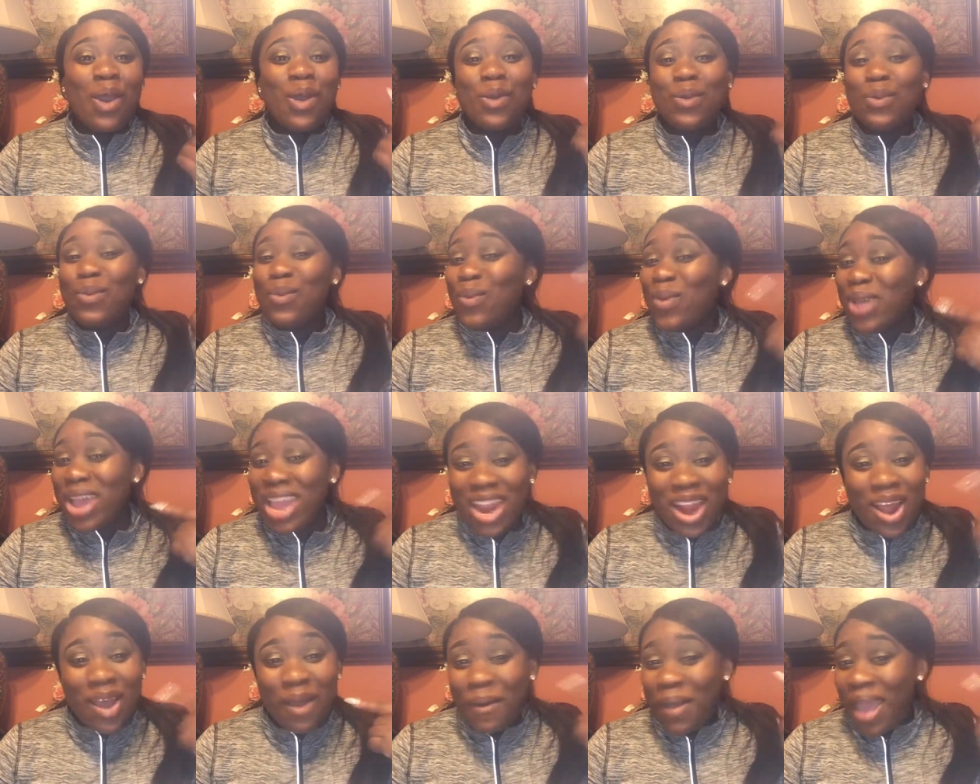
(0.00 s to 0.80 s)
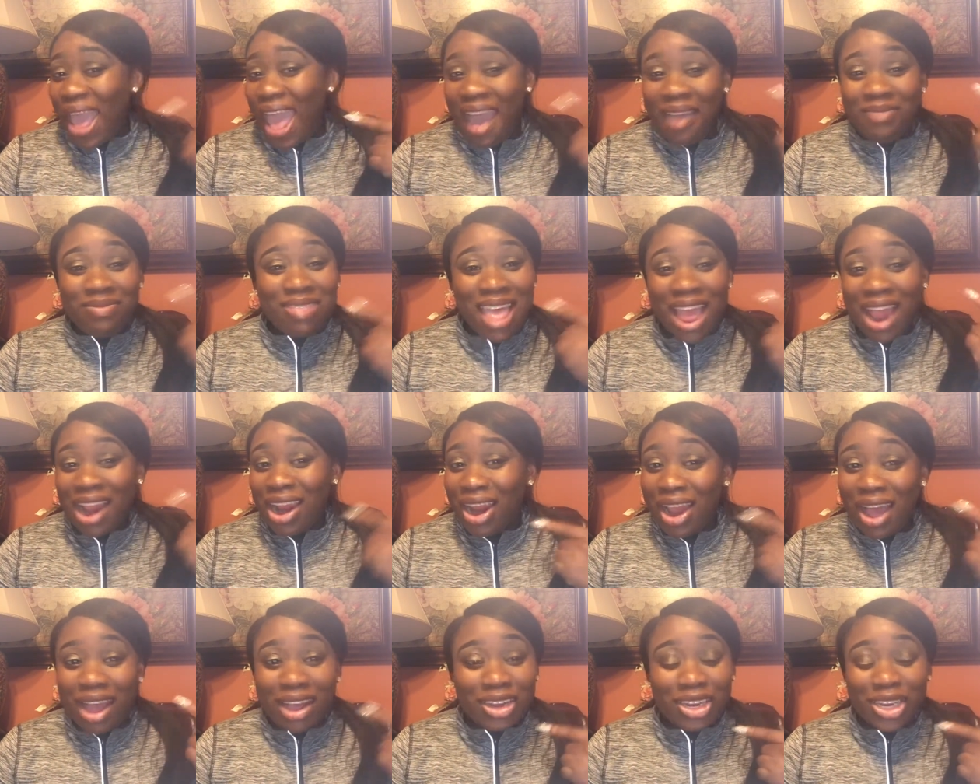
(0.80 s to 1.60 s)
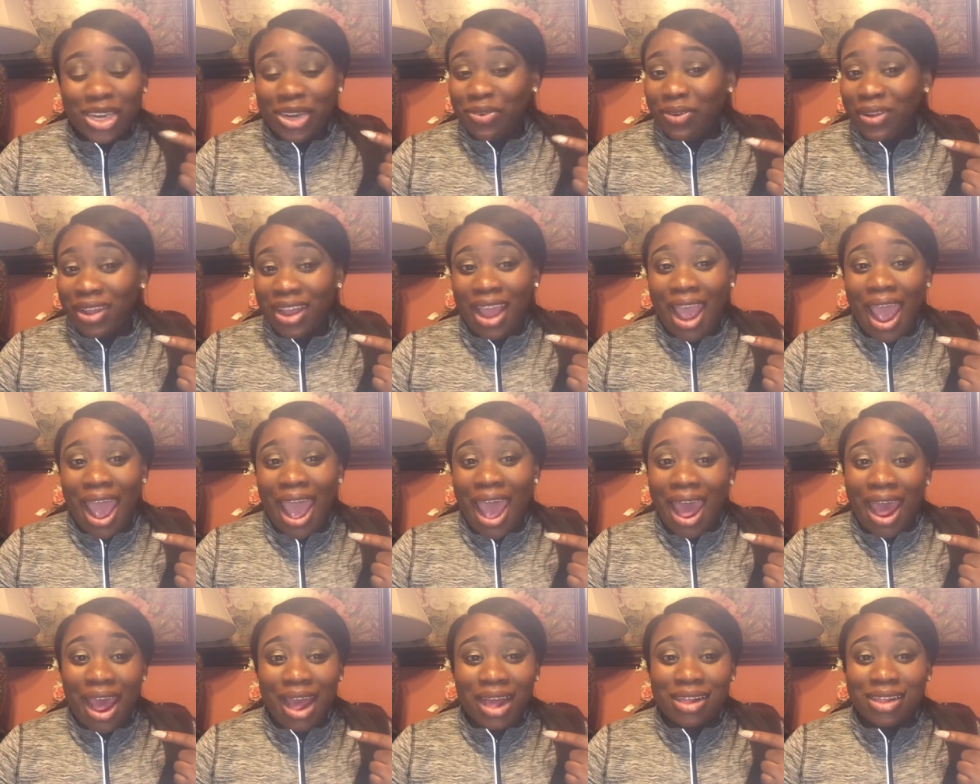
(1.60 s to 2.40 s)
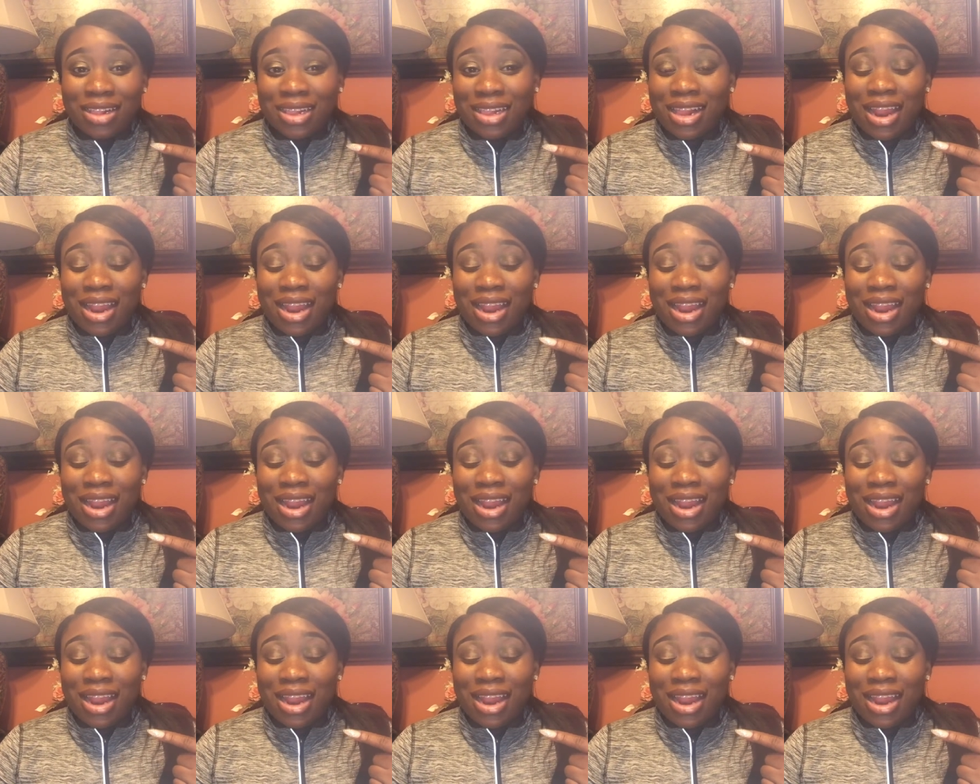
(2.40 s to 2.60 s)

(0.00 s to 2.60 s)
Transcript: We don't have that luxury, guys.